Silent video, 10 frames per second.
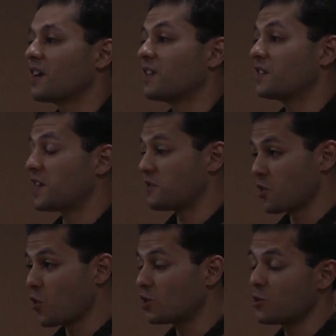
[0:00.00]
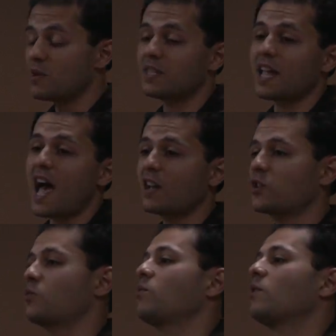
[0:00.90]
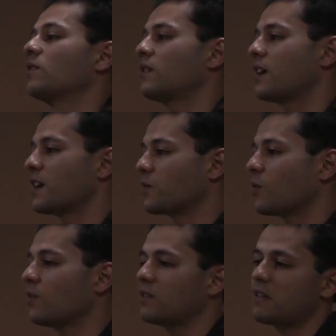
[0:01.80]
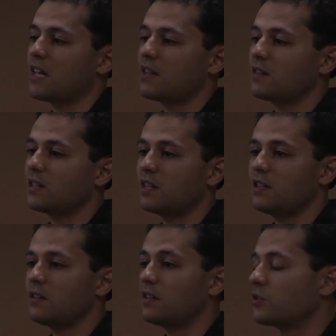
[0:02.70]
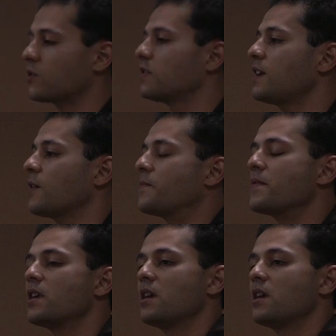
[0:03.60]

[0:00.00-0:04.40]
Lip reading: They said no to his actual goal, and he turned it down.